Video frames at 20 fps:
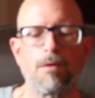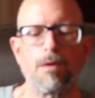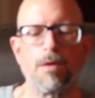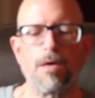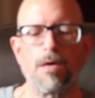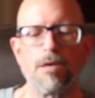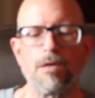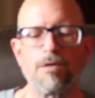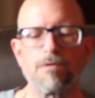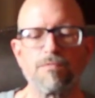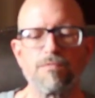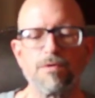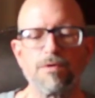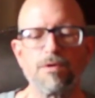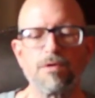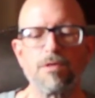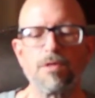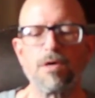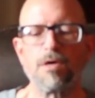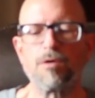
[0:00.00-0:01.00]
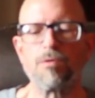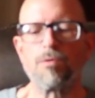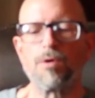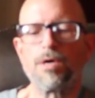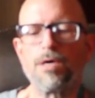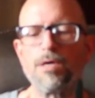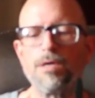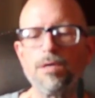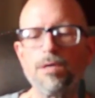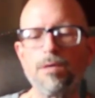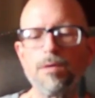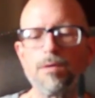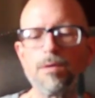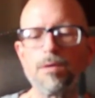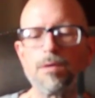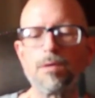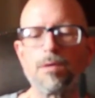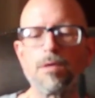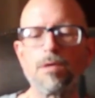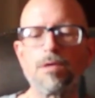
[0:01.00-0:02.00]
And it's very lightweight.
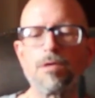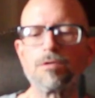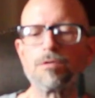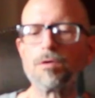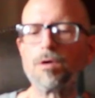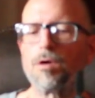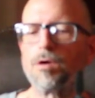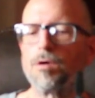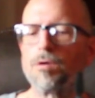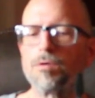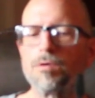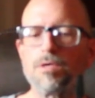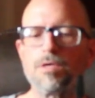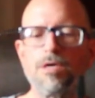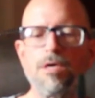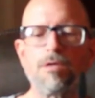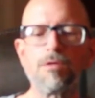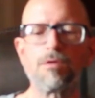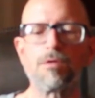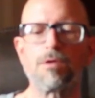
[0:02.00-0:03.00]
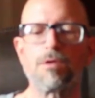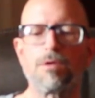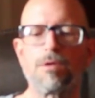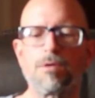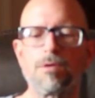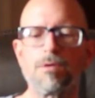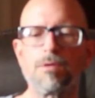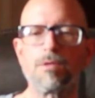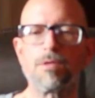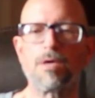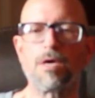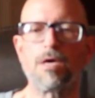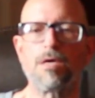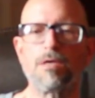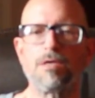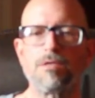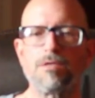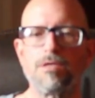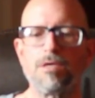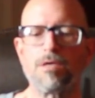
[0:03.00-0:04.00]
It's all together. That
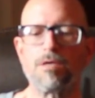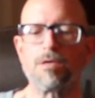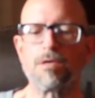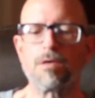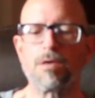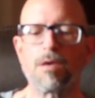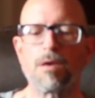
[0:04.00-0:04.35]
is it.